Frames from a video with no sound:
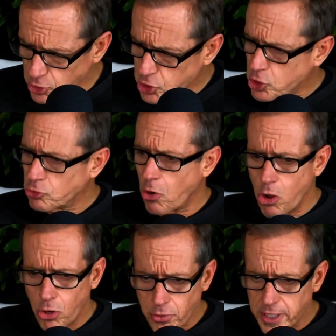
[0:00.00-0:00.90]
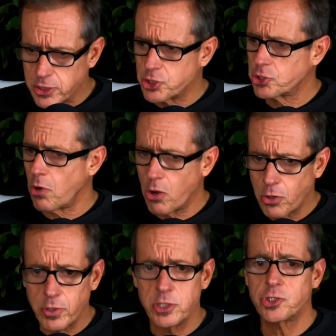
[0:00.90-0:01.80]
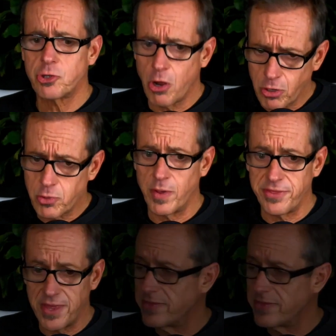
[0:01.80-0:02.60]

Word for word: stronger and stronger and stronger within